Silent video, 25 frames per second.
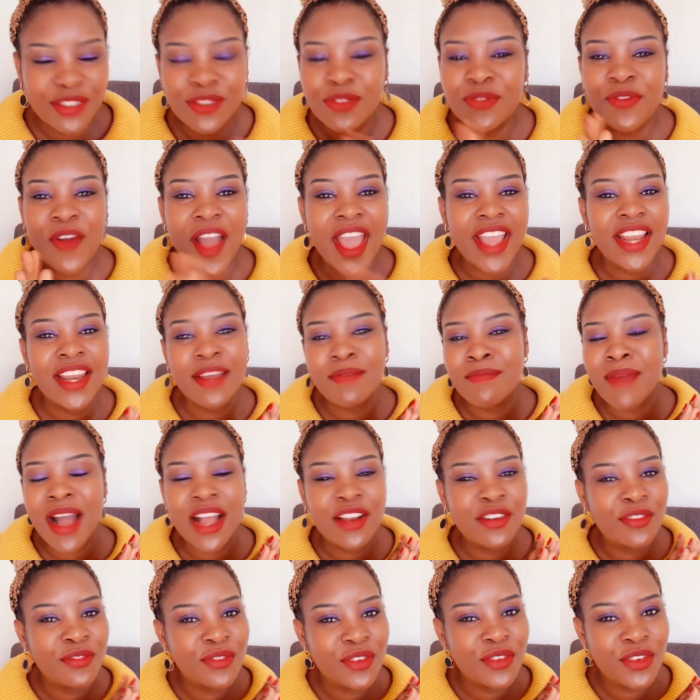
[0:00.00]
to find a
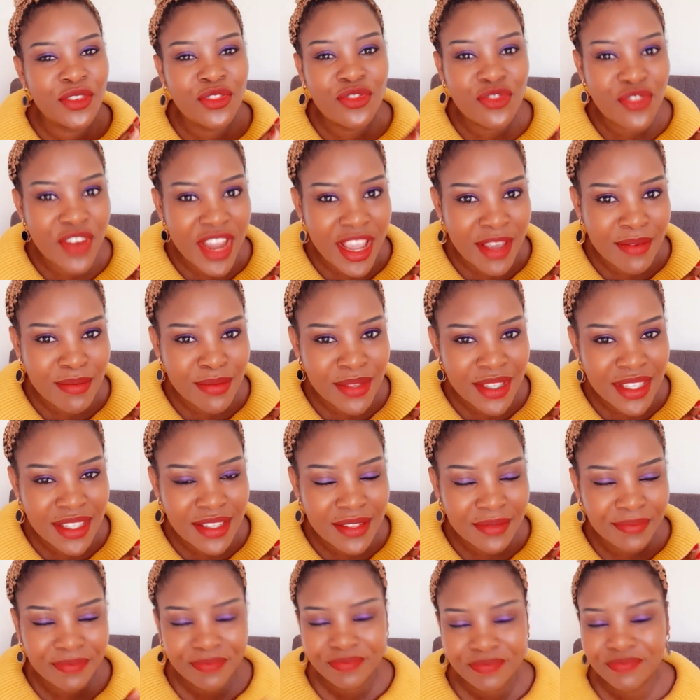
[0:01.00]
man of your
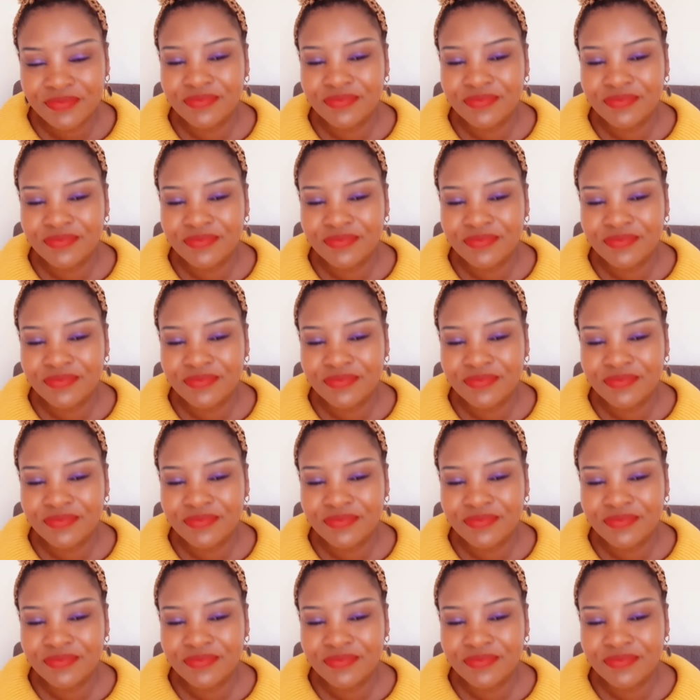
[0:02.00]
dreams.